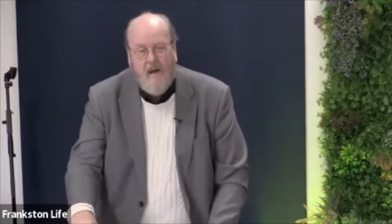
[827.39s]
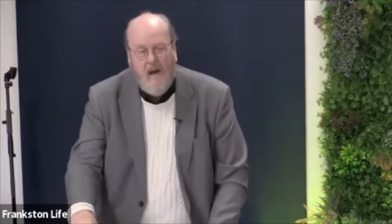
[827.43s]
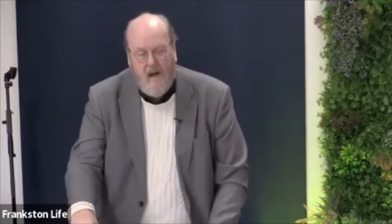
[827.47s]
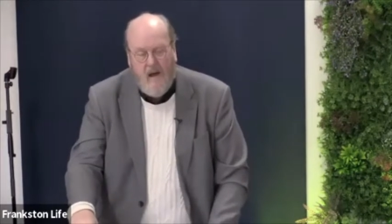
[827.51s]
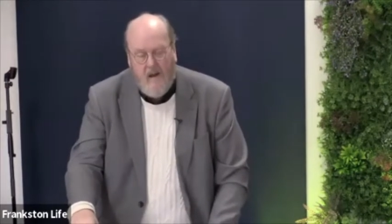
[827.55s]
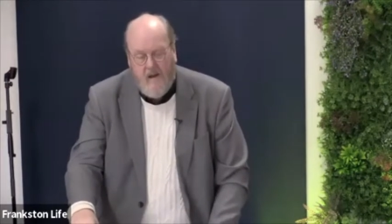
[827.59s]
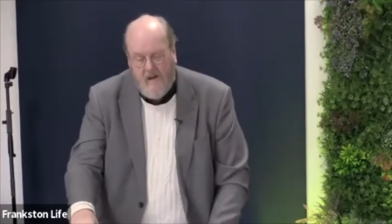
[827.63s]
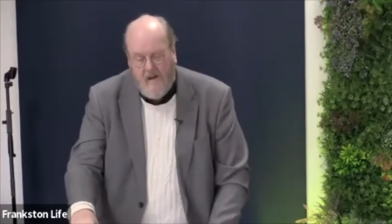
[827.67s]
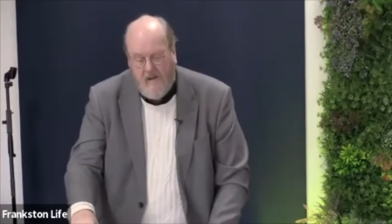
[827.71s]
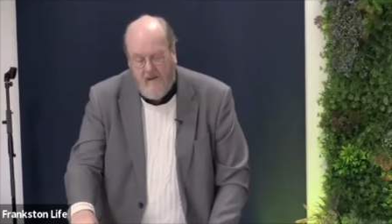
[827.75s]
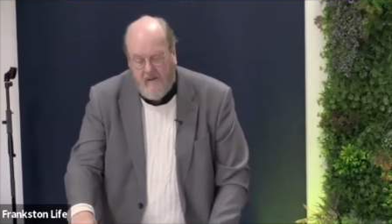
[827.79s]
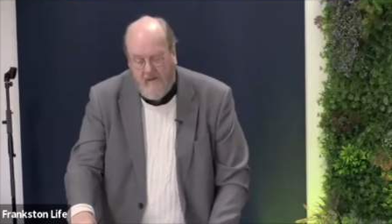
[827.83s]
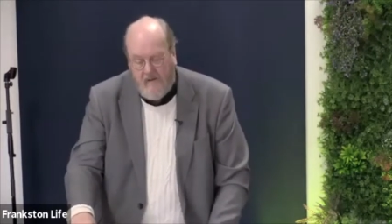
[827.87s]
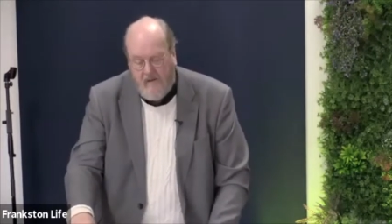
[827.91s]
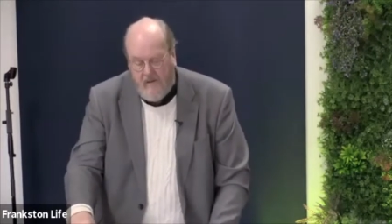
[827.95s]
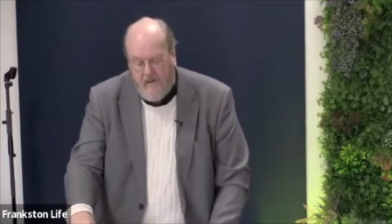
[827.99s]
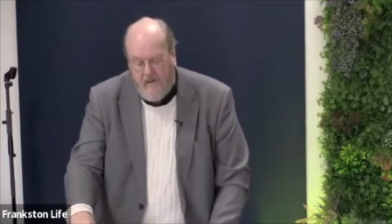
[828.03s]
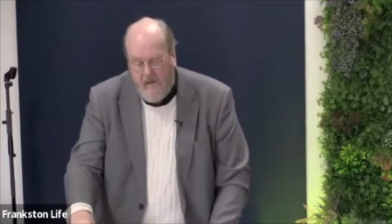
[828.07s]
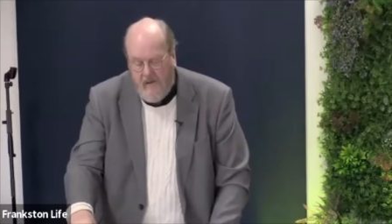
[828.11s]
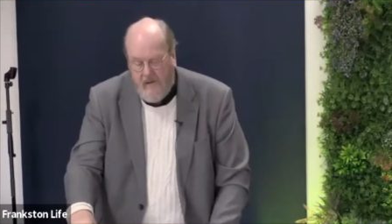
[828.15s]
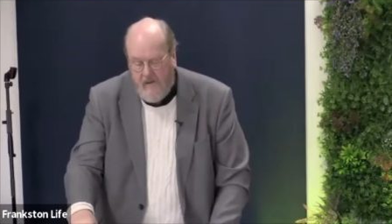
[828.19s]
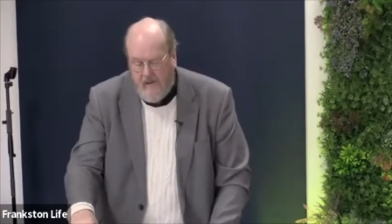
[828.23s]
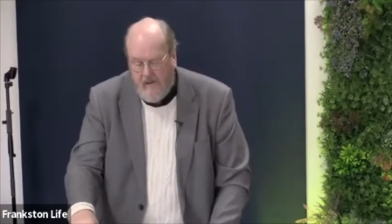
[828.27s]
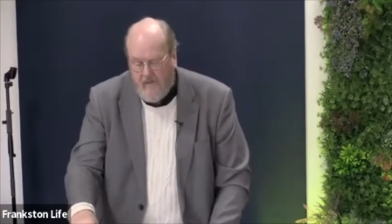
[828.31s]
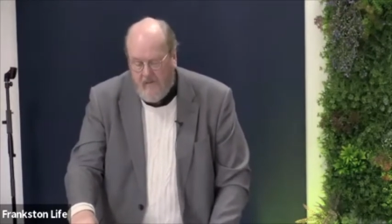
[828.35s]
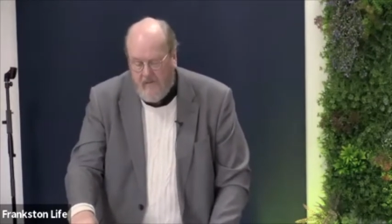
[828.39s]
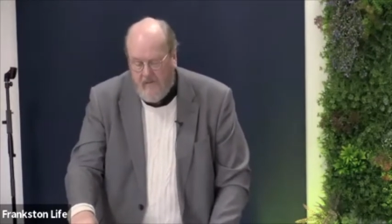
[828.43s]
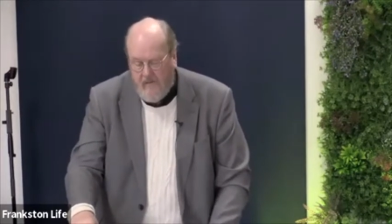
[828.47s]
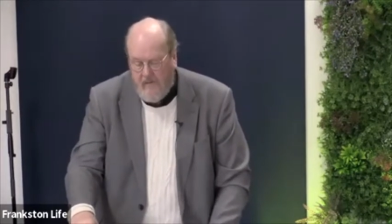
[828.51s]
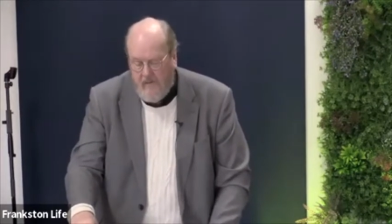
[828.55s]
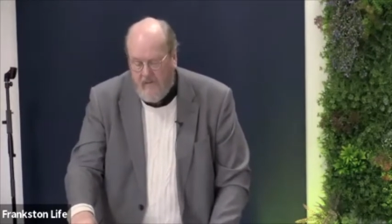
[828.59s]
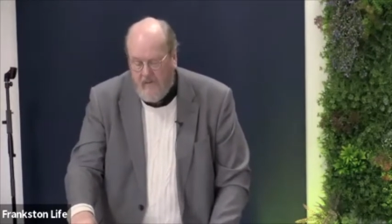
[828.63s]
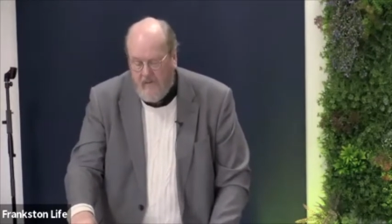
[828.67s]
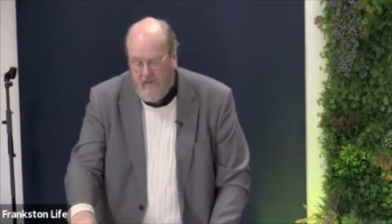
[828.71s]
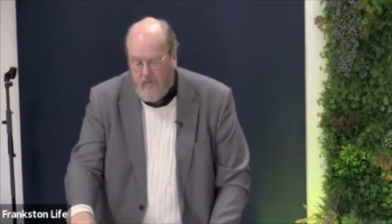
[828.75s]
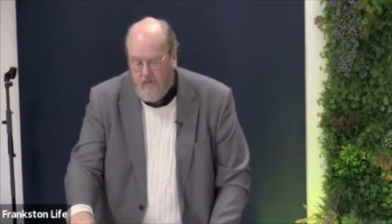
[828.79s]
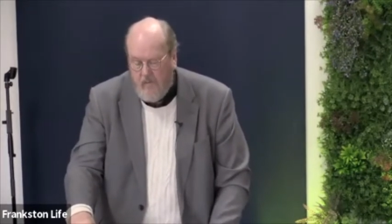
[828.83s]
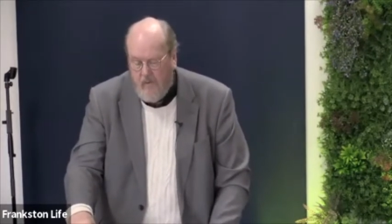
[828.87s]
and an agenda for
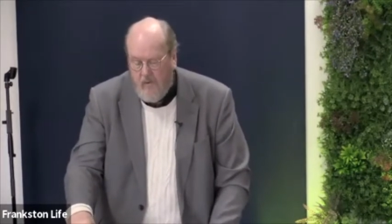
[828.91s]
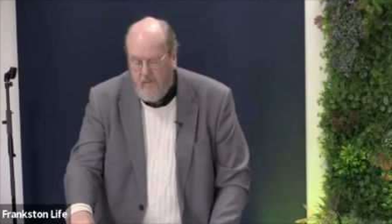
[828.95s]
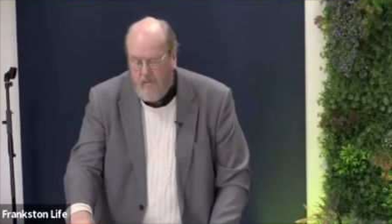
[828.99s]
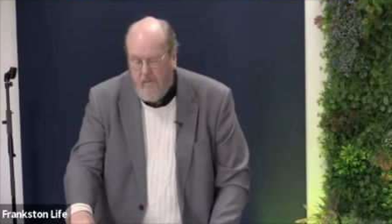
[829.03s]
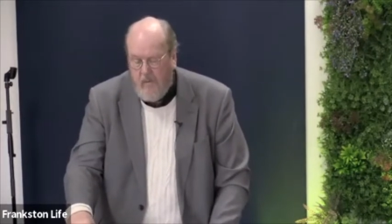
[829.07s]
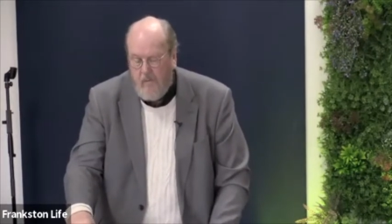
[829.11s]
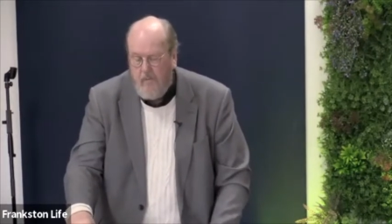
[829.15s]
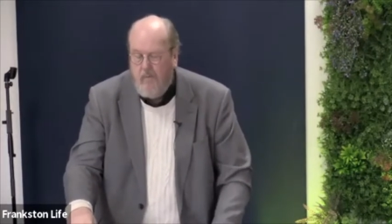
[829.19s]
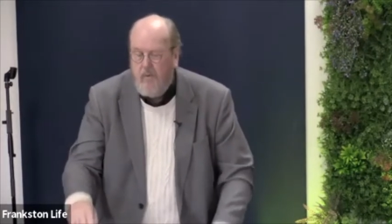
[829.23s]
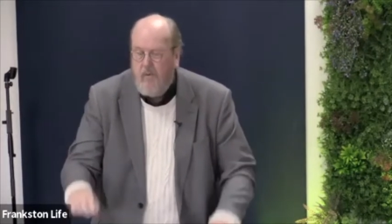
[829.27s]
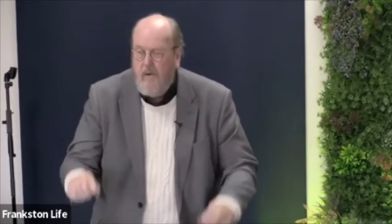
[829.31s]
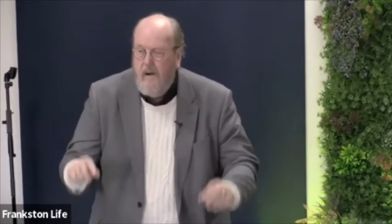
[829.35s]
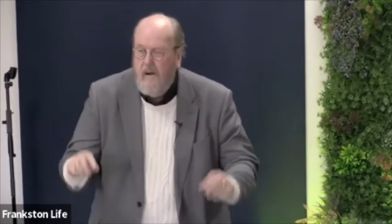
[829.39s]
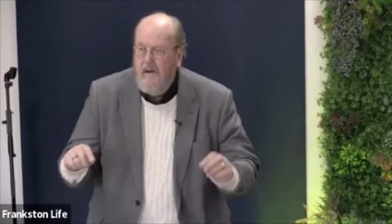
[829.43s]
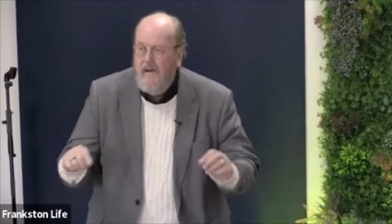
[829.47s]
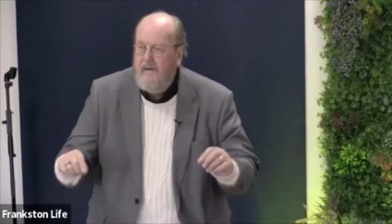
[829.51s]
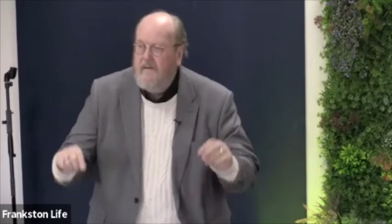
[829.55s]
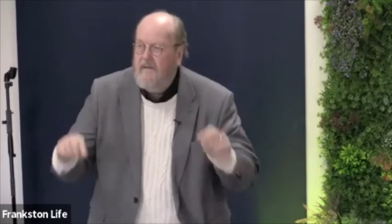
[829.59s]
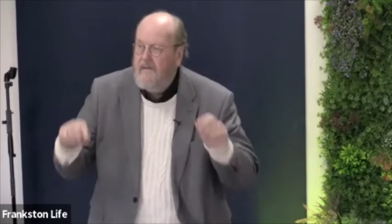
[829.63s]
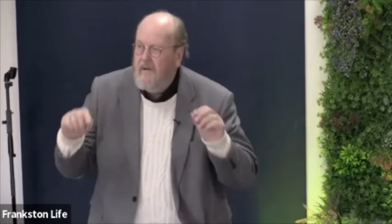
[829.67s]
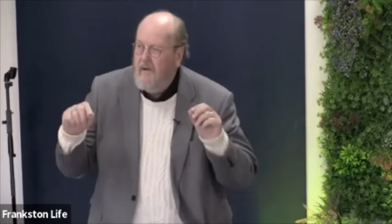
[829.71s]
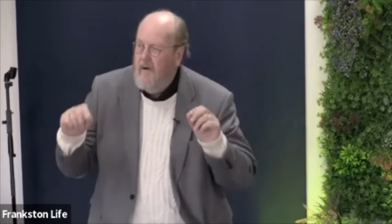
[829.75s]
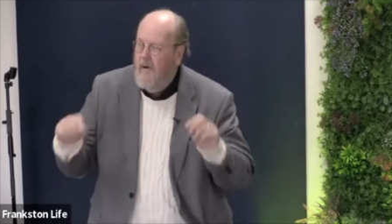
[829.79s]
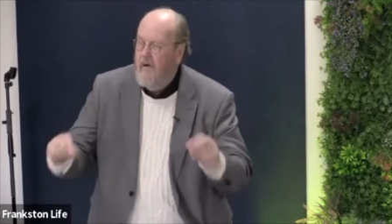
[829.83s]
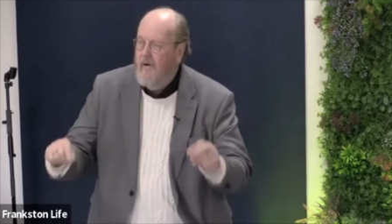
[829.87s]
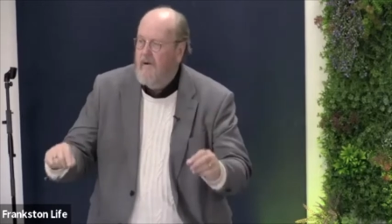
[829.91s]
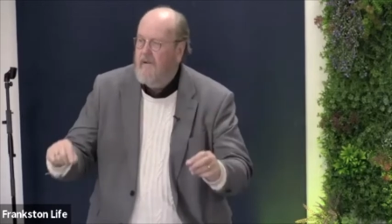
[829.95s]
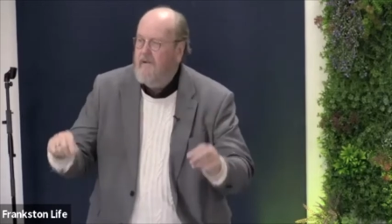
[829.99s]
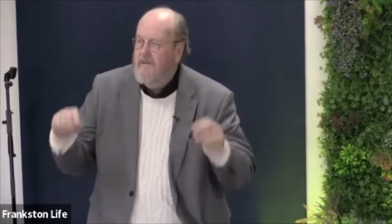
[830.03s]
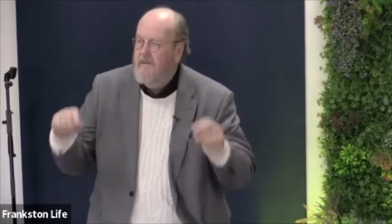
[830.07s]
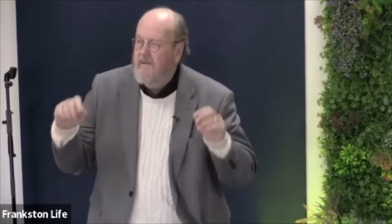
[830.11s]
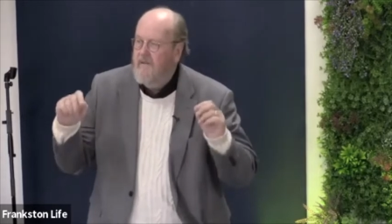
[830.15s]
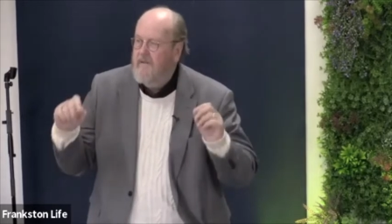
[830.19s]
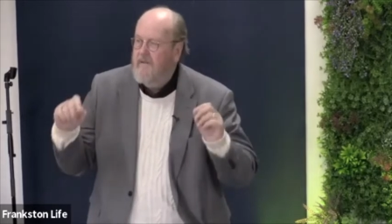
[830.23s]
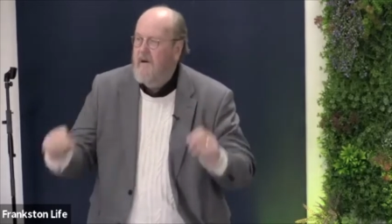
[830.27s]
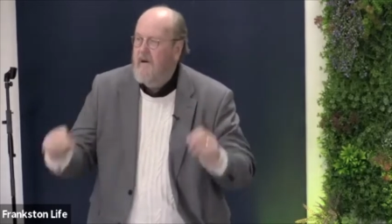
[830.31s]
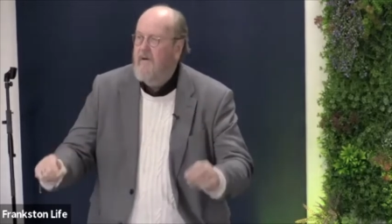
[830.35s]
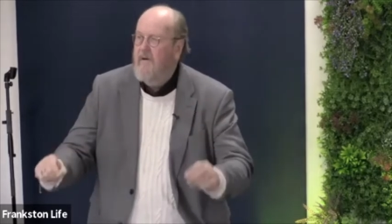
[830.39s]
this world, but praise God,
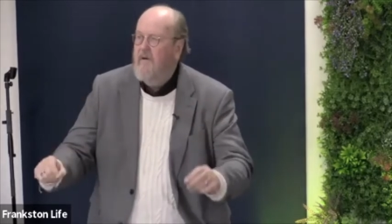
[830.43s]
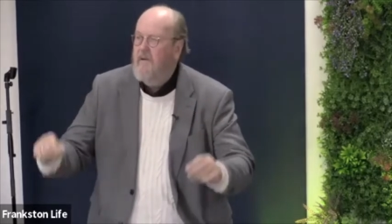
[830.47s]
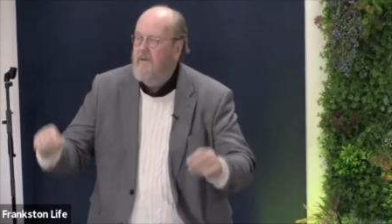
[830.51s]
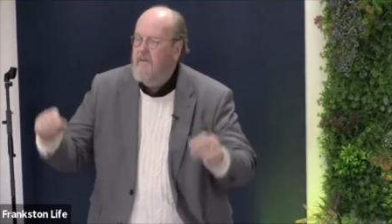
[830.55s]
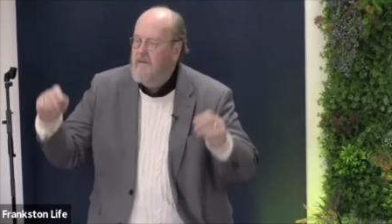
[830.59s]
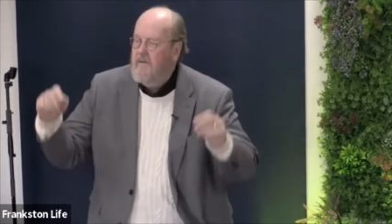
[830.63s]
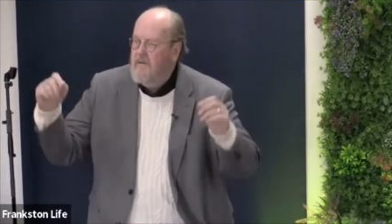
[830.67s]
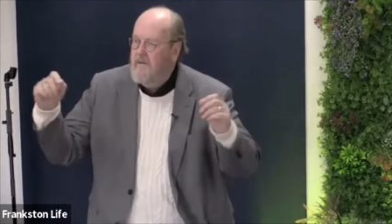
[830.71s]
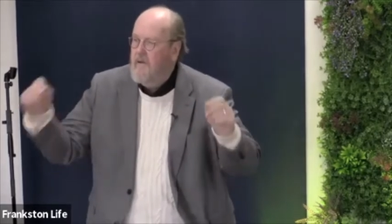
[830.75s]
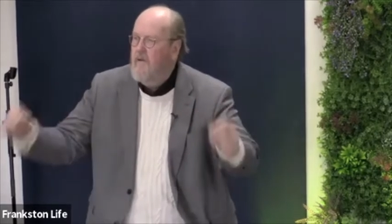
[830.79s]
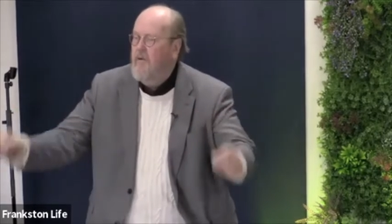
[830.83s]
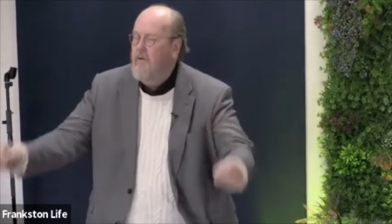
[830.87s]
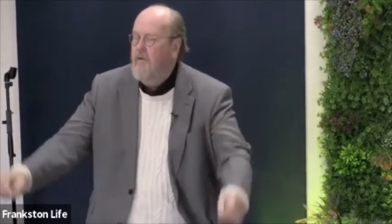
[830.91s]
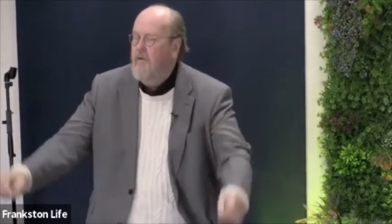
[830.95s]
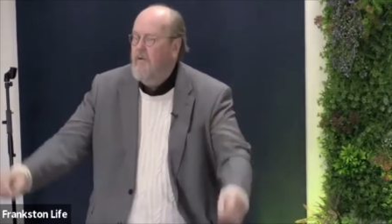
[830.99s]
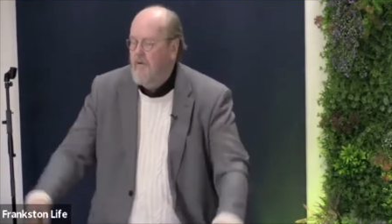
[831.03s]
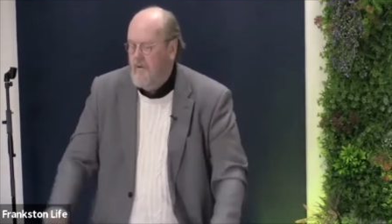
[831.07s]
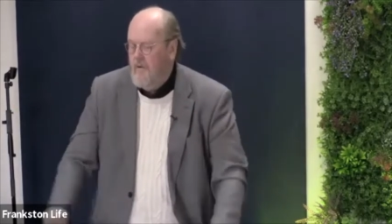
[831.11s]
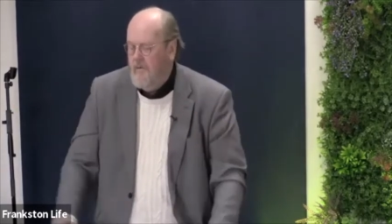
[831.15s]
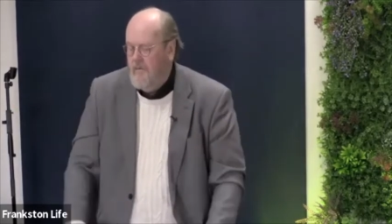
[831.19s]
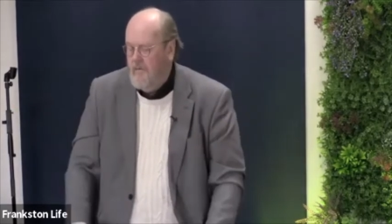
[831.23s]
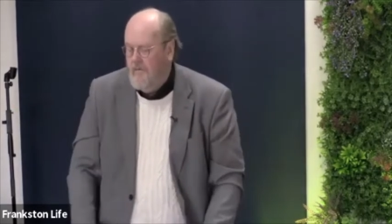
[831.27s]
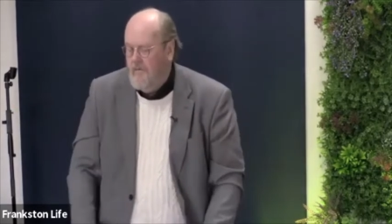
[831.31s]
so does the Lord.